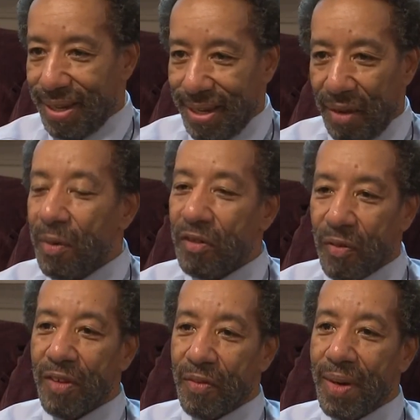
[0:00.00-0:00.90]
it was
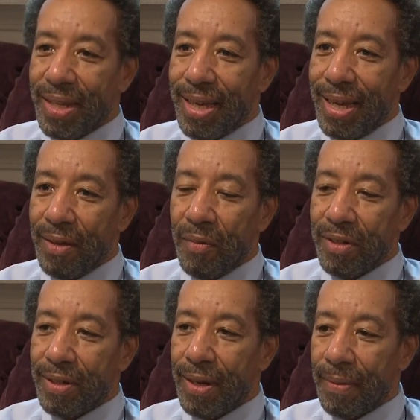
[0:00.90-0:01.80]
frustrating and it
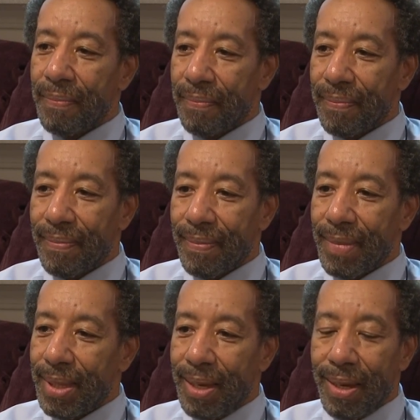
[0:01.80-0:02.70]
was um,
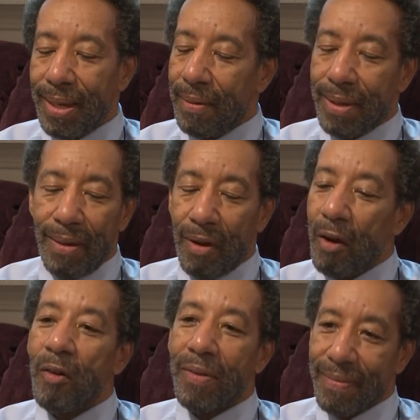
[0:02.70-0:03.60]
it, it
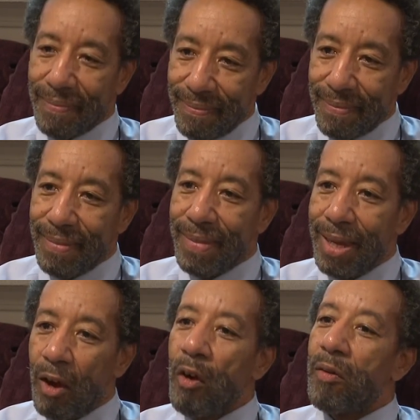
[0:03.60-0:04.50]
hurt, it
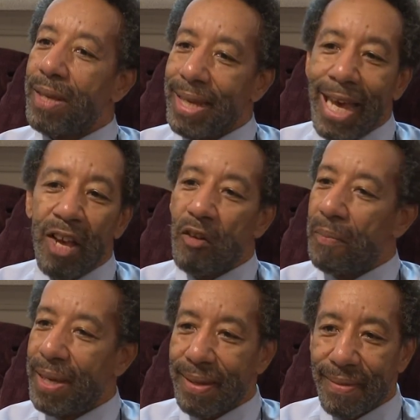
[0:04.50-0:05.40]
hurt, it angered
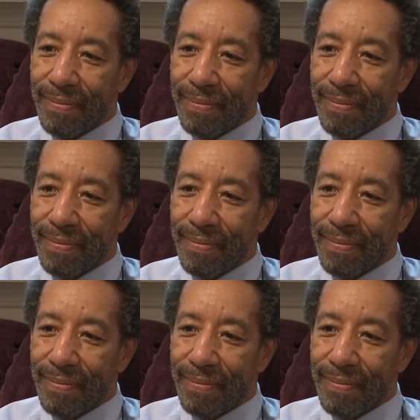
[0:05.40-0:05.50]
me